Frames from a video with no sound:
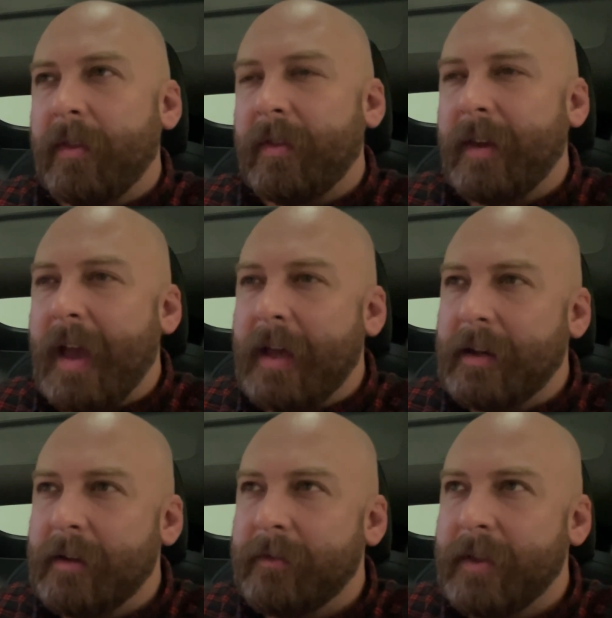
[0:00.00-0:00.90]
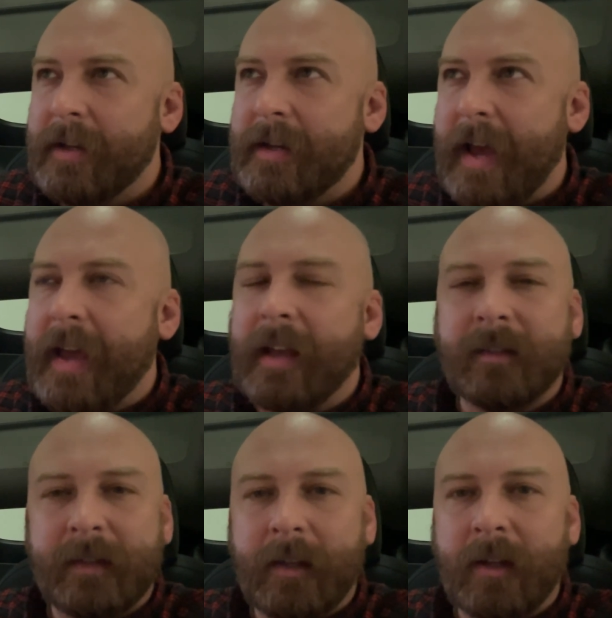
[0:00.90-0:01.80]
the end of the day, it
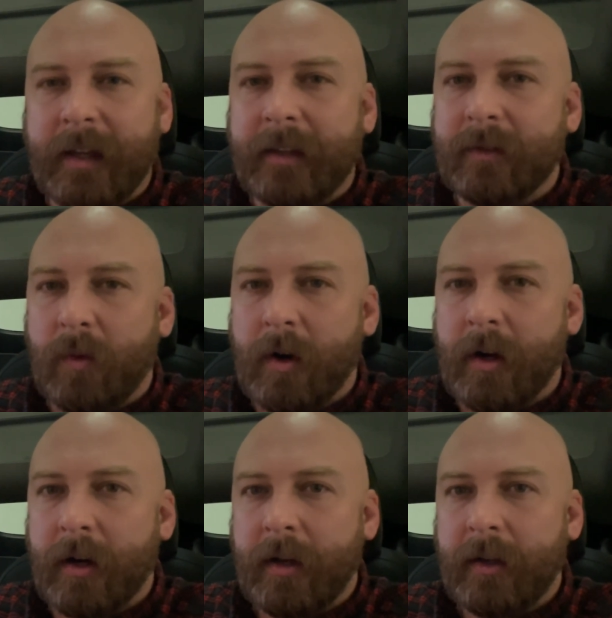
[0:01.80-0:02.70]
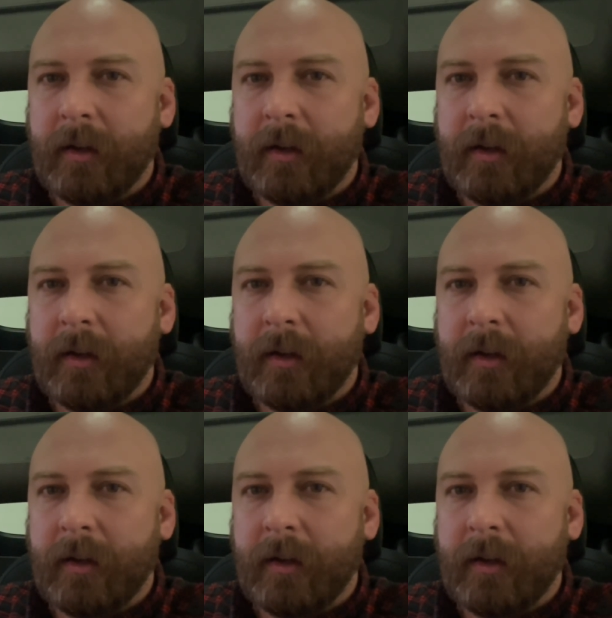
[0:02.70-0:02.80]
still is work.